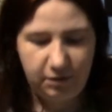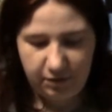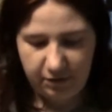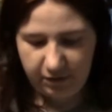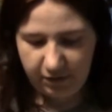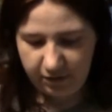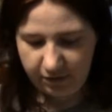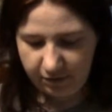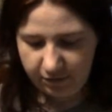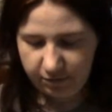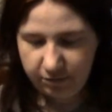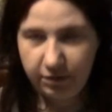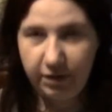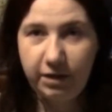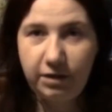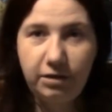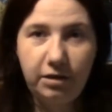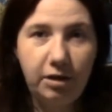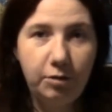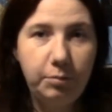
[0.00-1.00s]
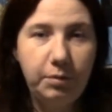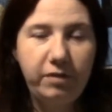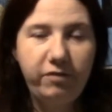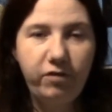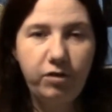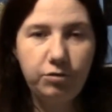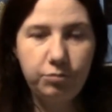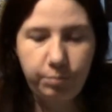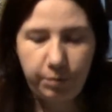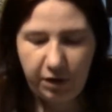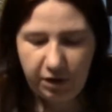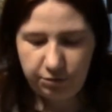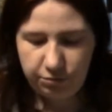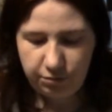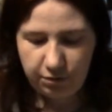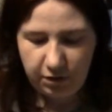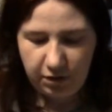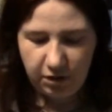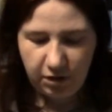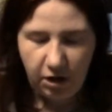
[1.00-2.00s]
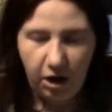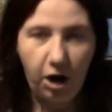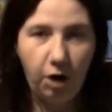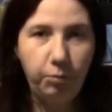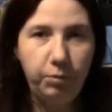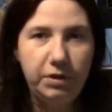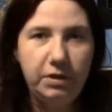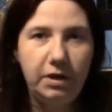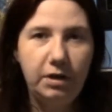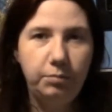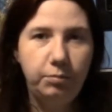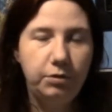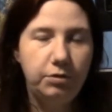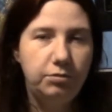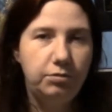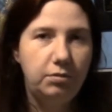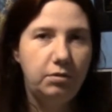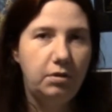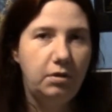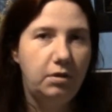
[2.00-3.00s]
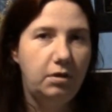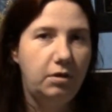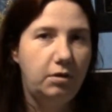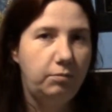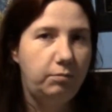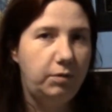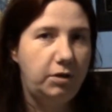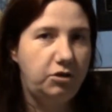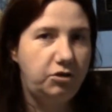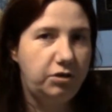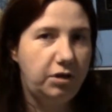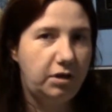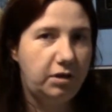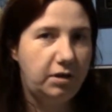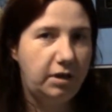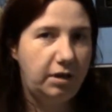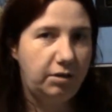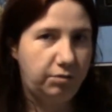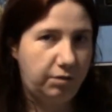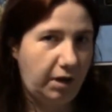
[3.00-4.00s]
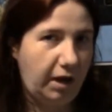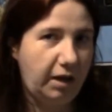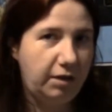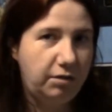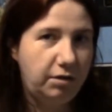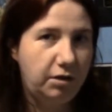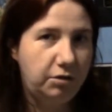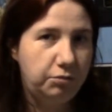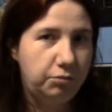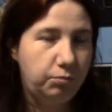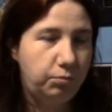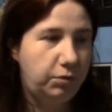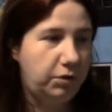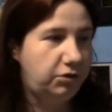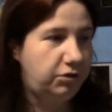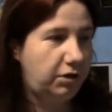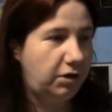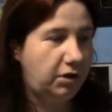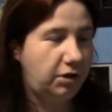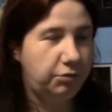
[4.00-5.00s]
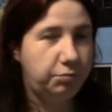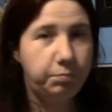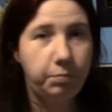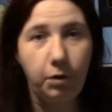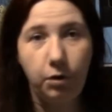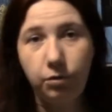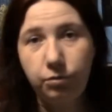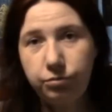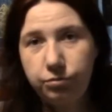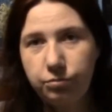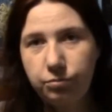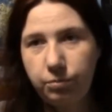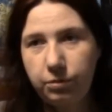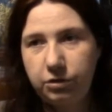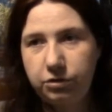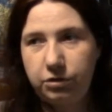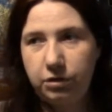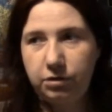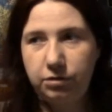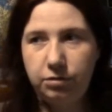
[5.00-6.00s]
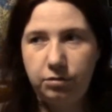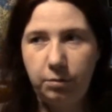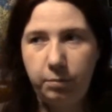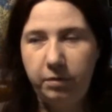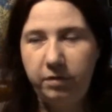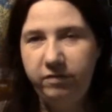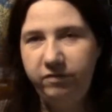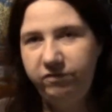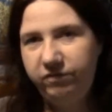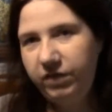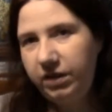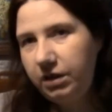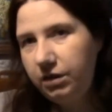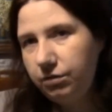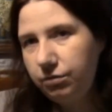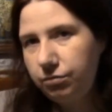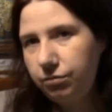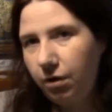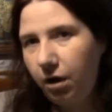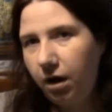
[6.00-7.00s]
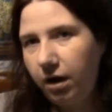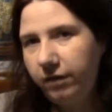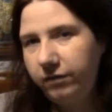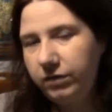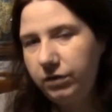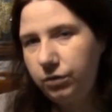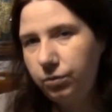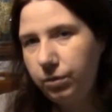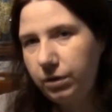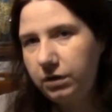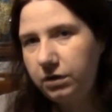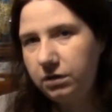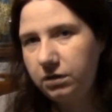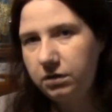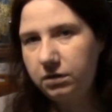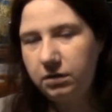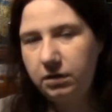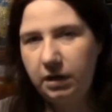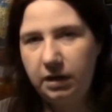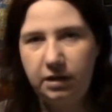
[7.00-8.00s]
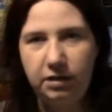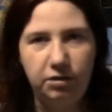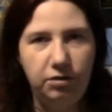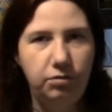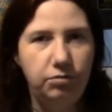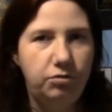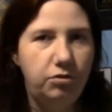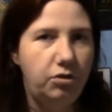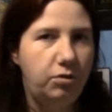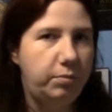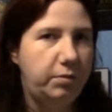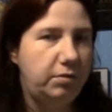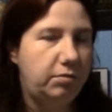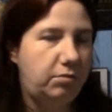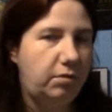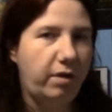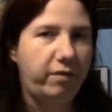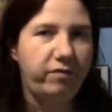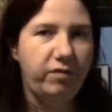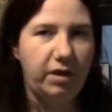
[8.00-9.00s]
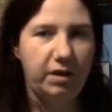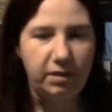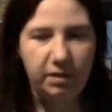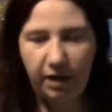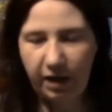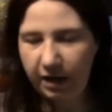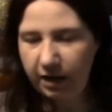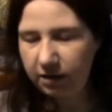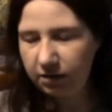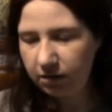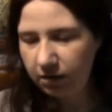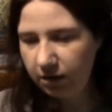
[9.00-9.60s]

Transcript: you know, linked to him in the first place. All we did was we shared his contests, we shared his posts, we shared some of his videos off of Twitter and YouTube and stuff like that.